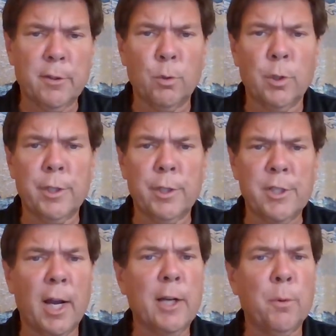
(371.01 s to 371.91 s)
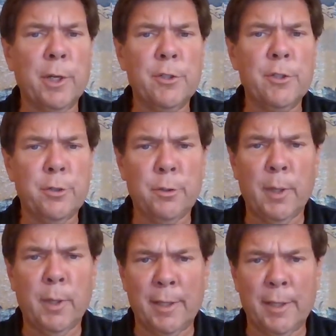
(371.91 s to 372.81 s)
the Lord is not going
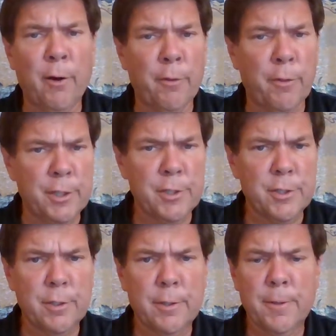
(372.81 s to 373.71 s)
to allow this